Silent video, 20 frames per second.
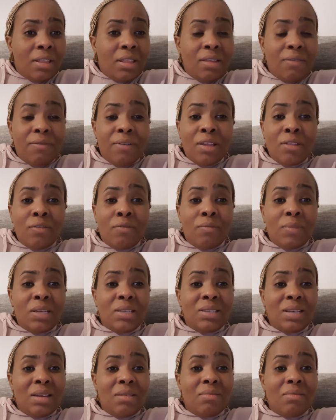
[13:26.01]
The father of my
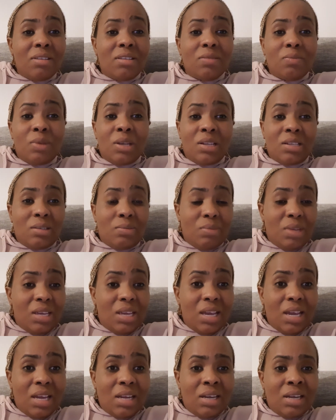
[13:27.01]
son respects me,
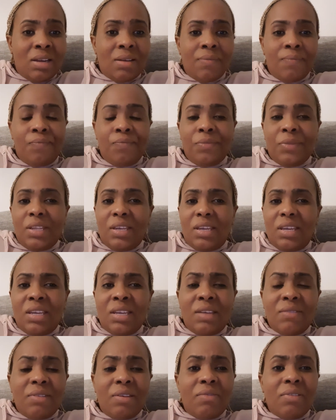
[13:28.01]
and he
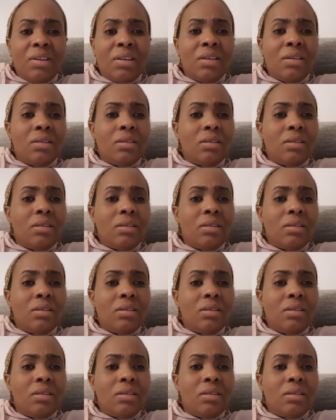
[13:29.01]
never even